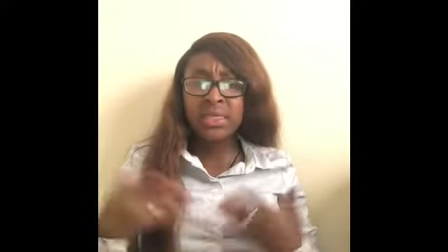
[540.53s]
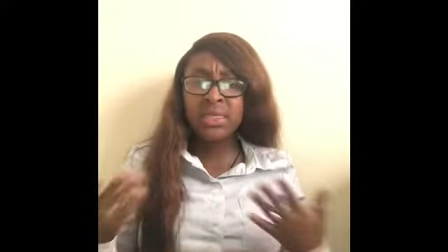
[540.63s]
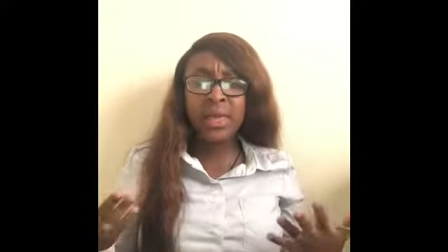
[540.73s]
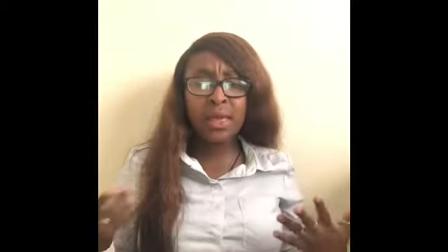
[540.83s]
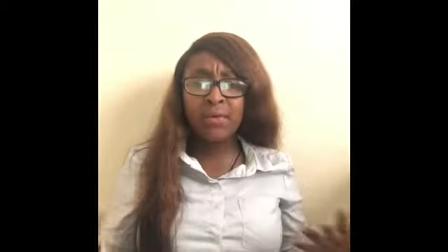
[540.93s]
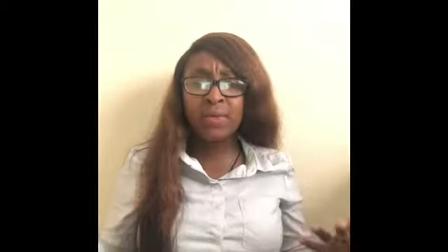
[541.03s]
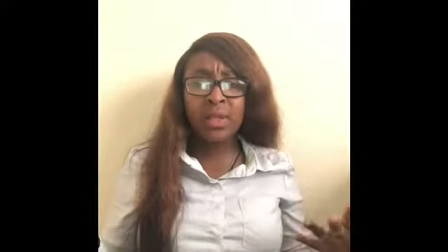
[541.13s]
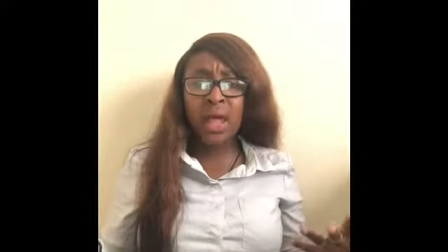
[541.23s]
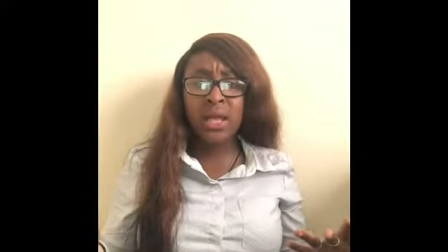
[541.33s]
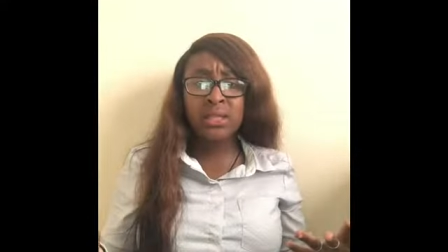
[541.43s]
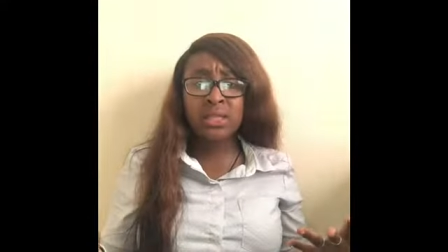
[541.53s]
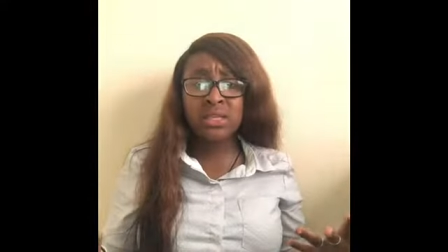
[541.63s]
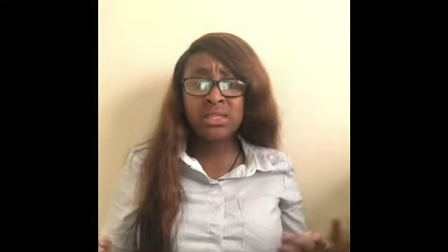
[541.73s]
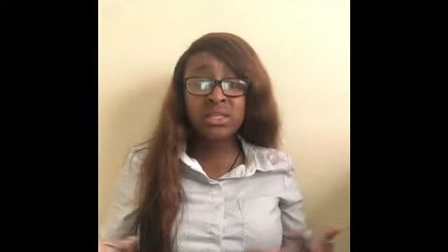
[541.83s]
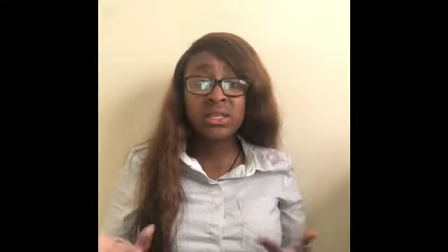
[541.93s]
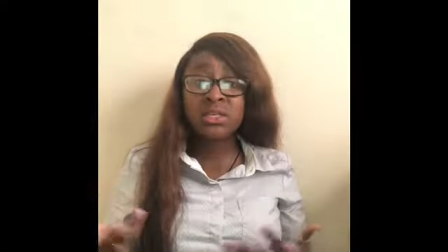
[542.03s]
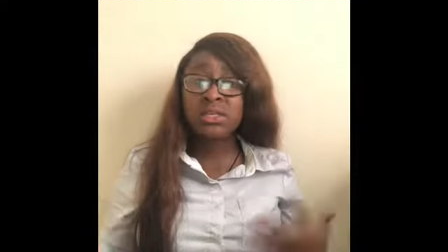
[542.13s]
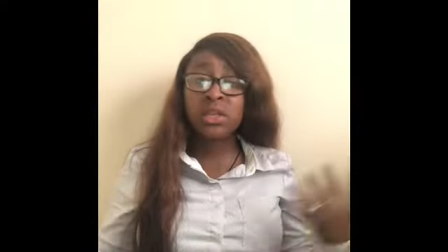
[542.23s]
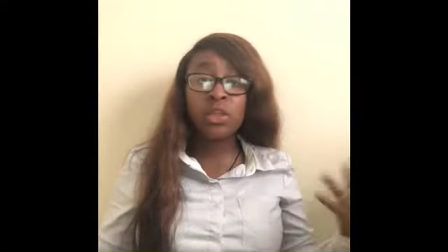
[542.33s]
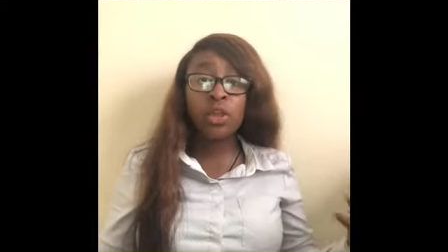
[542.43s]
Think of it like this:
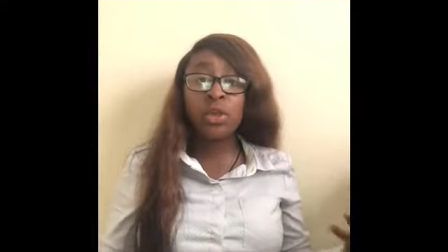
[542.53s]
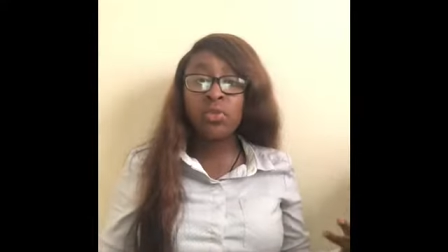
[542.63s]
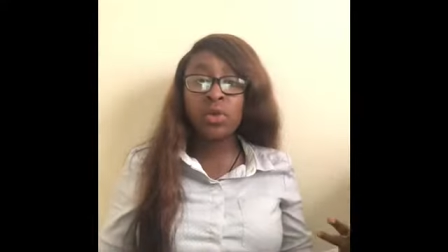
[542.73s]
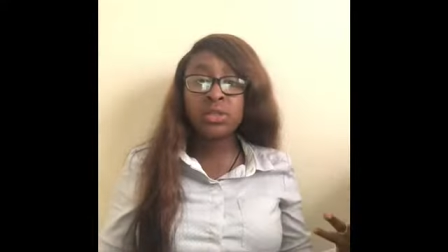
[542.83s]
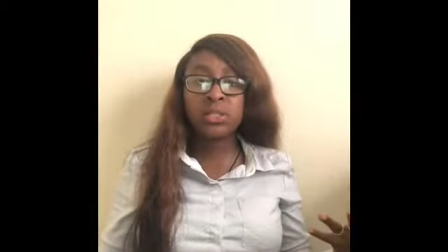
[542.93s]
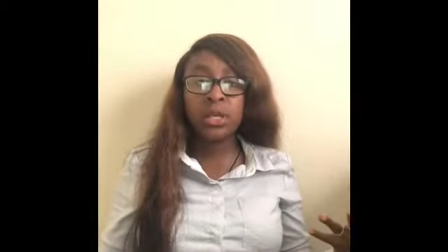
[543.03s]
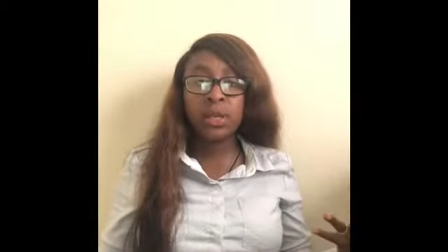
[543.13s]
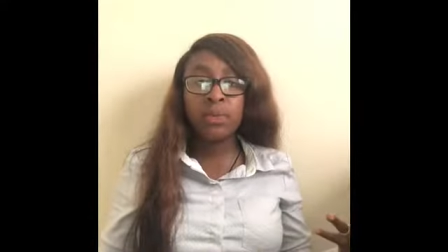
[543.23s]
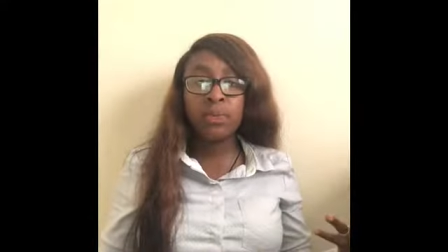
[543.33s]
Southern University.